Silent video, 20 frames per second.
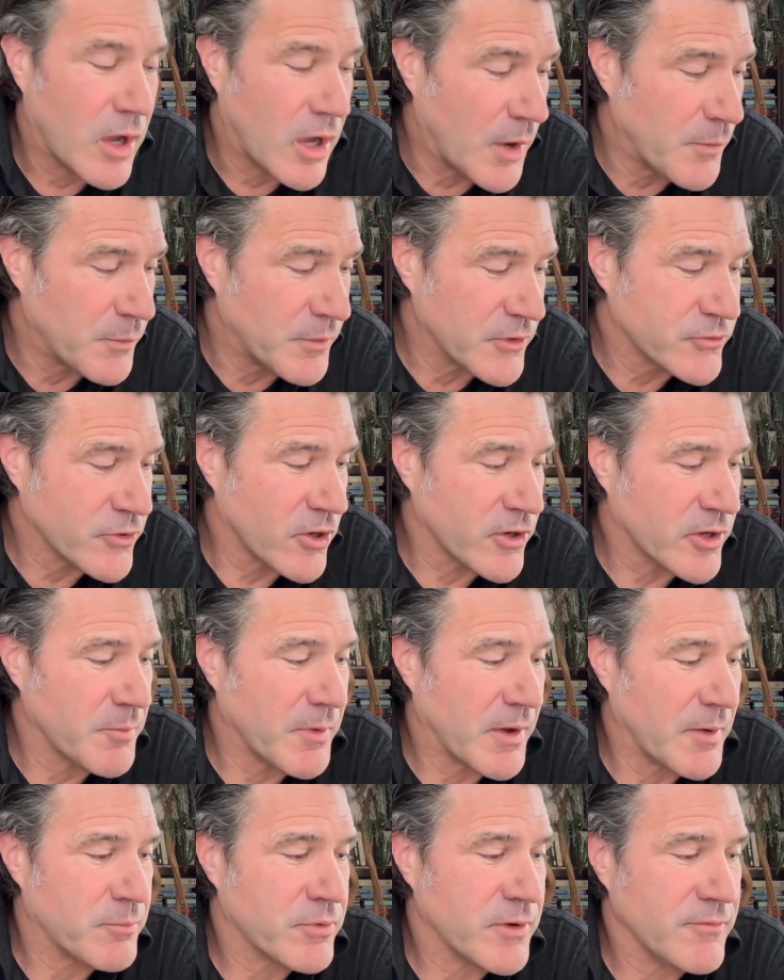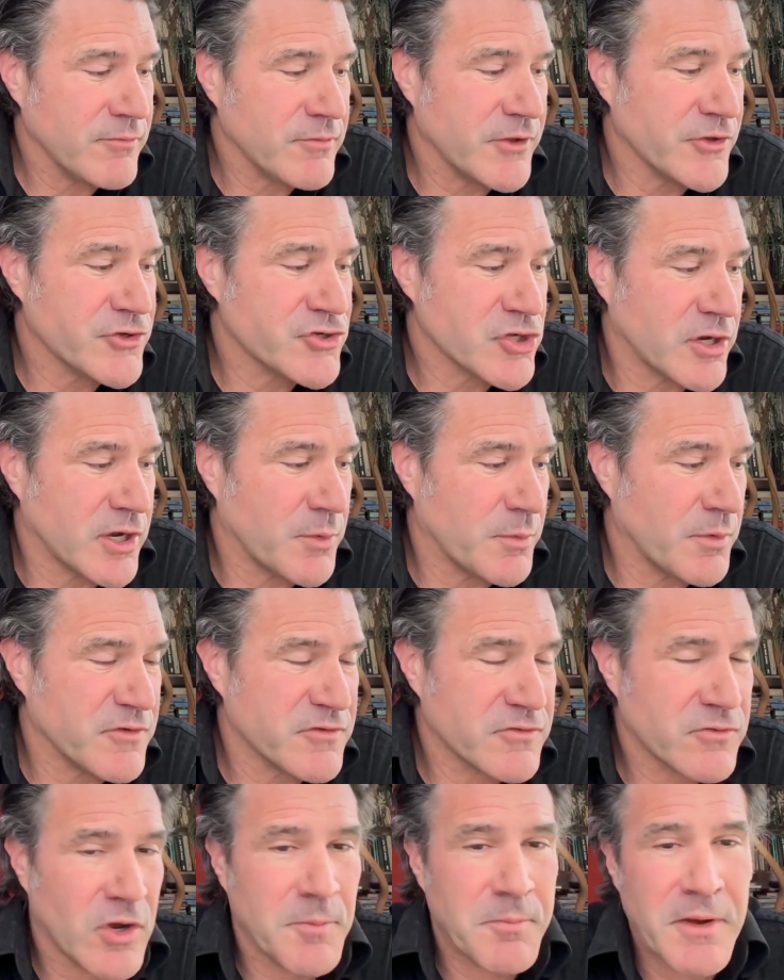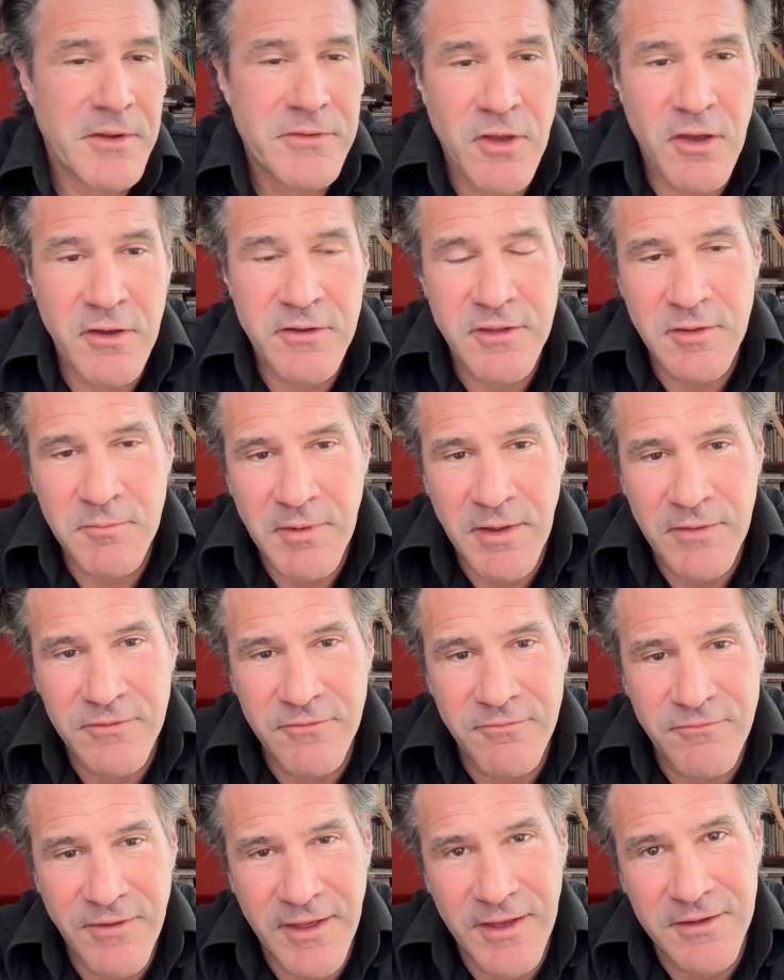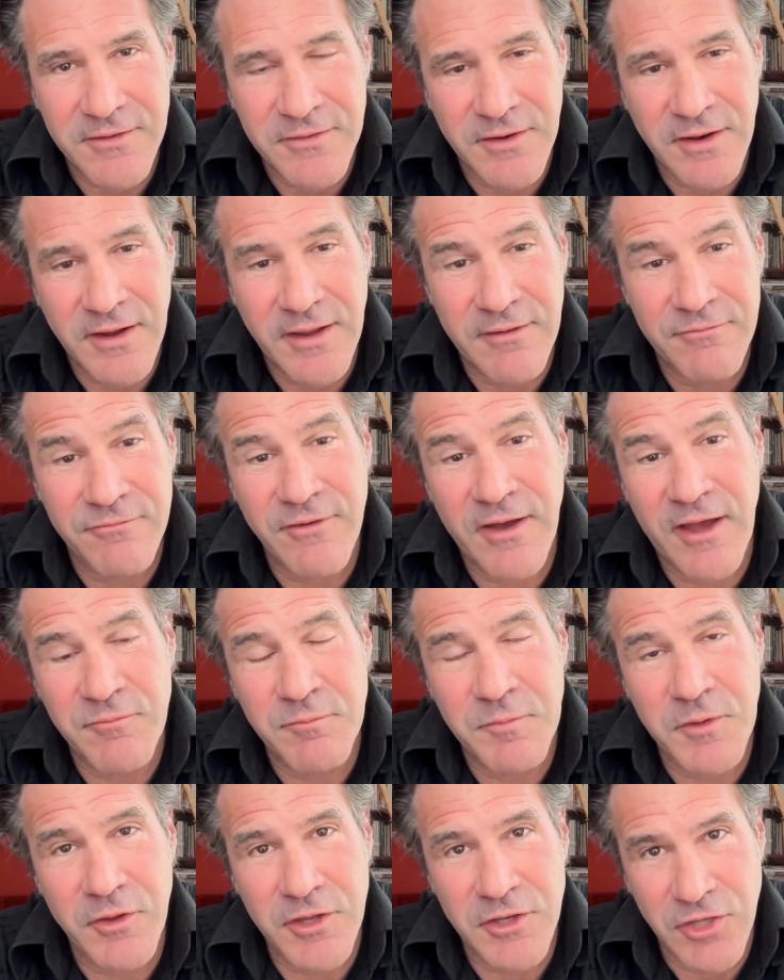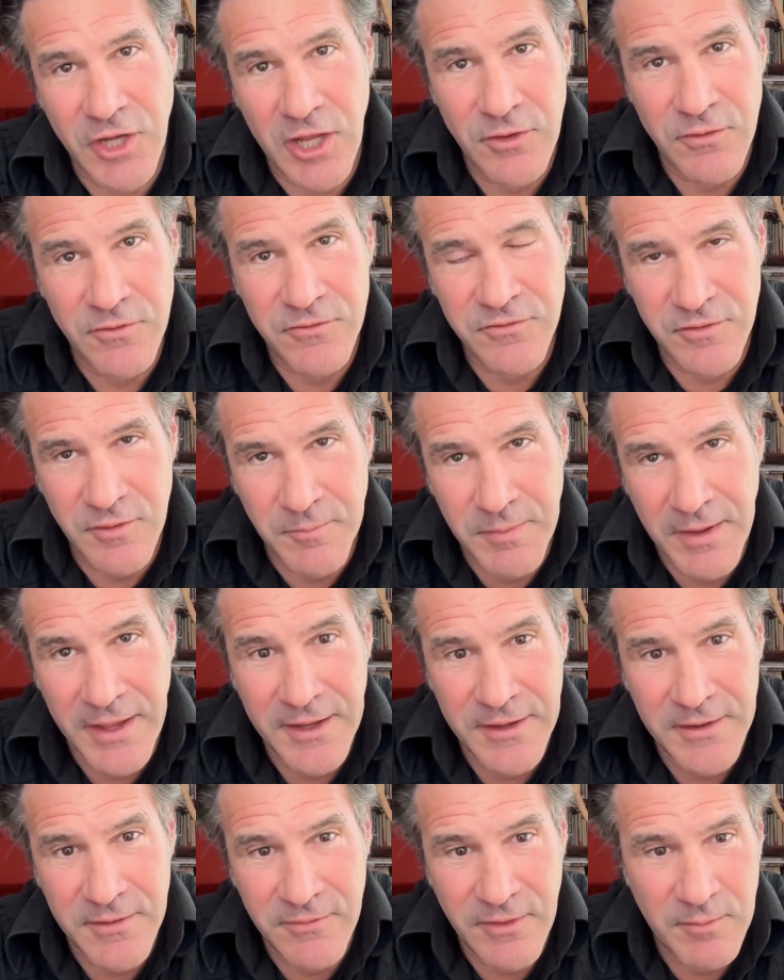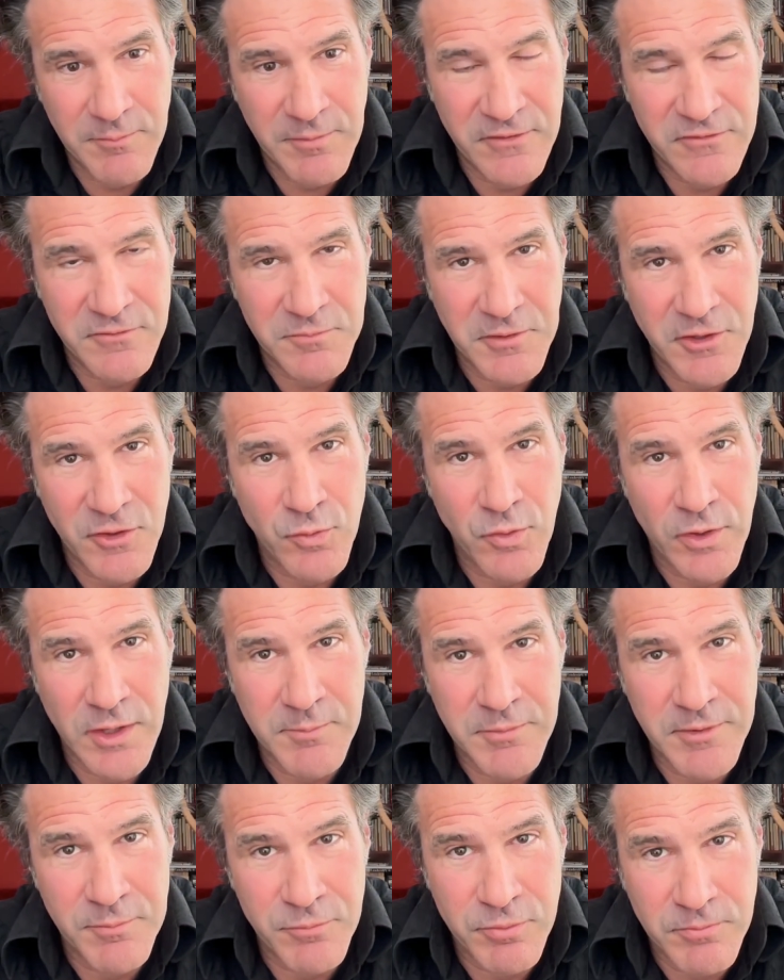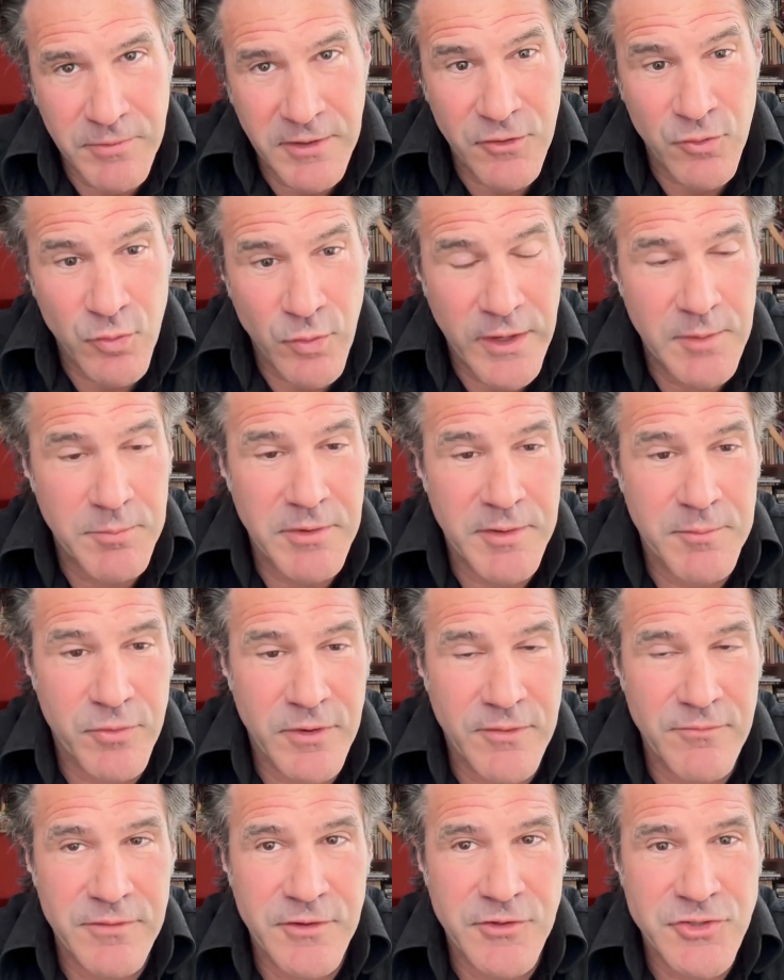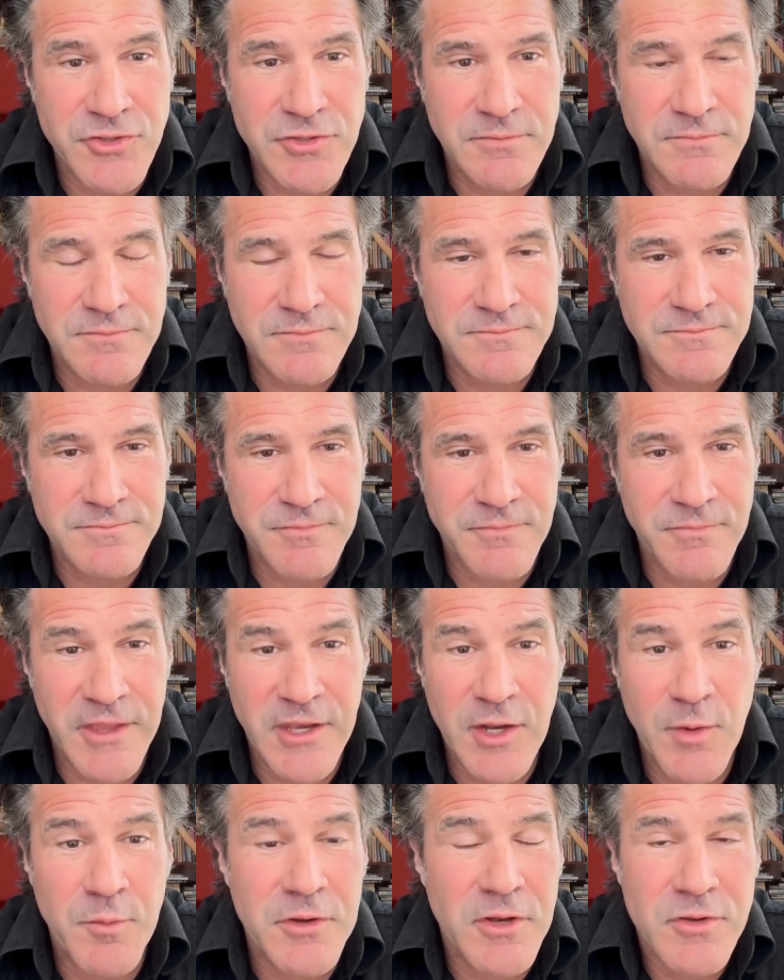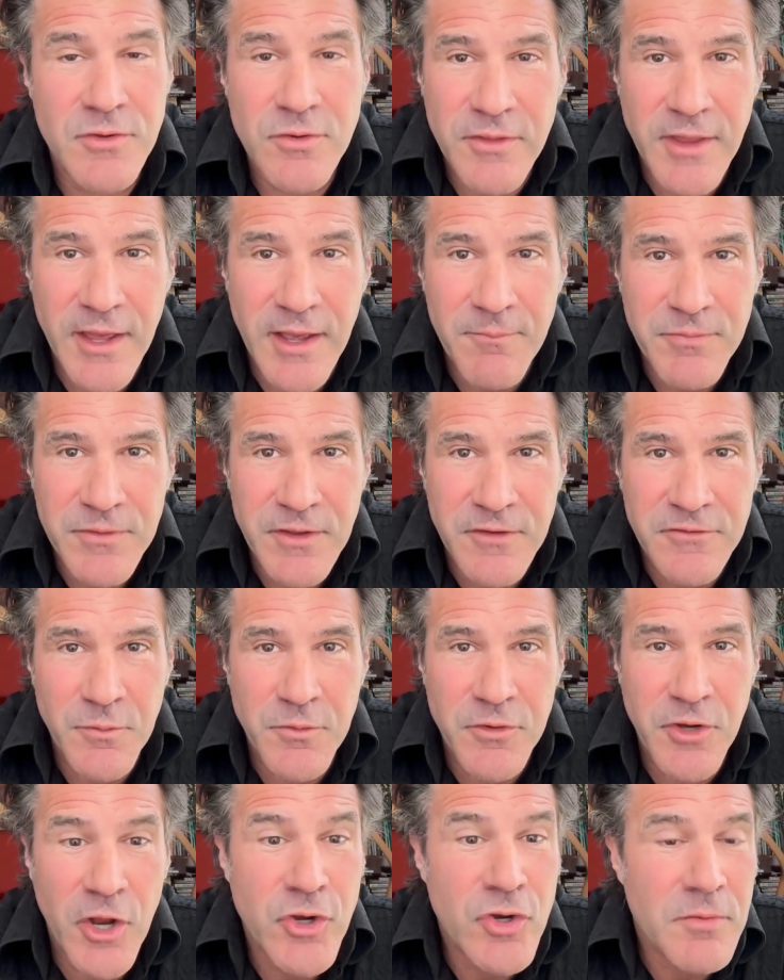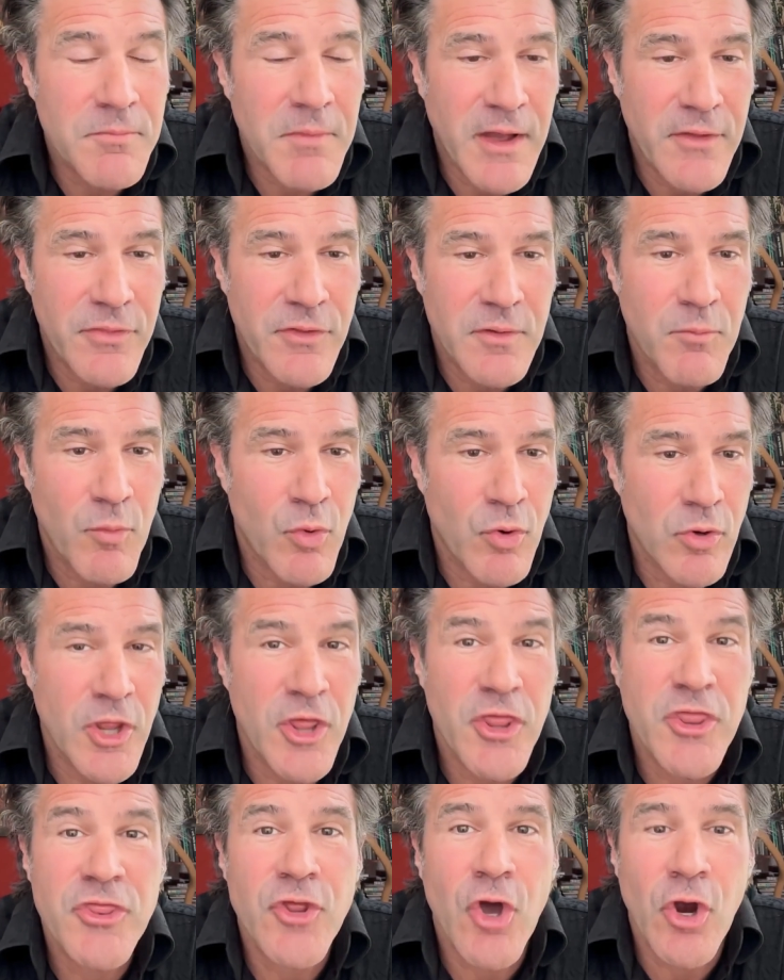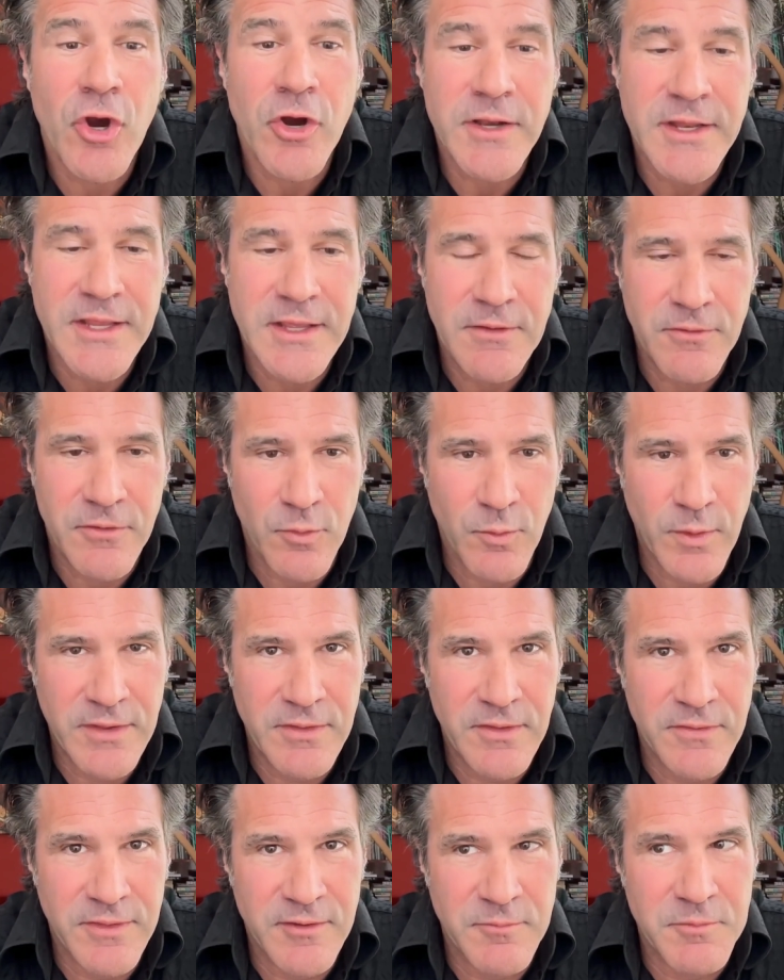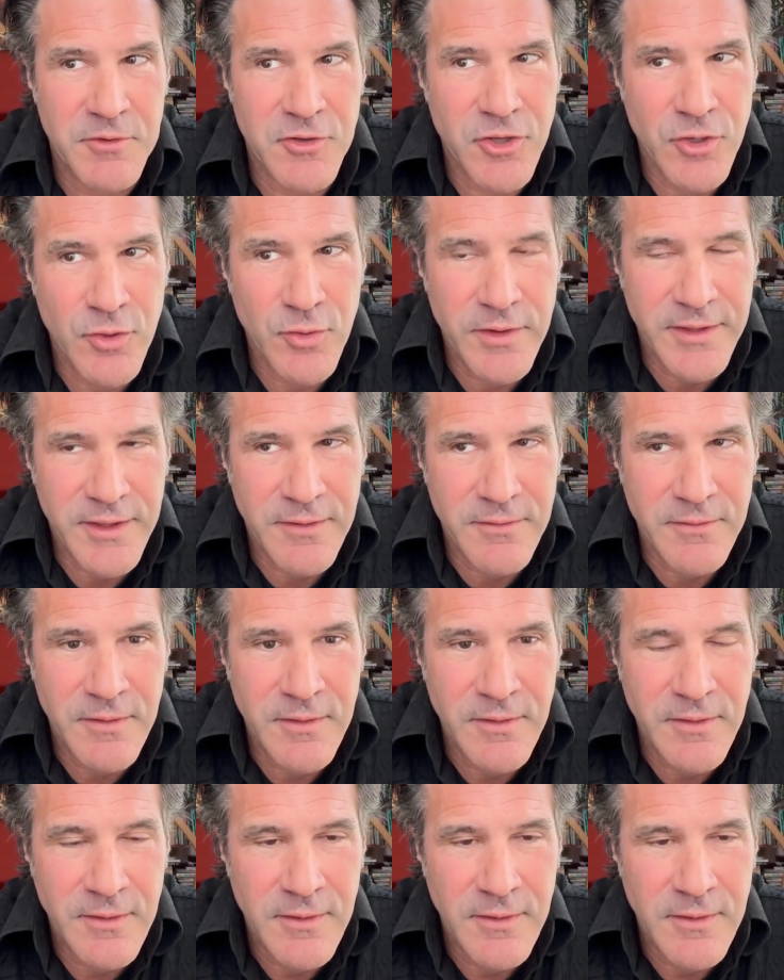I want to talk about privilege, and I want to start by talking about the fact that I have $5 million in the bank, and that makes me incredibly privileged. They don't want to do that because it would undermine their moral authority the way that they've been doing it.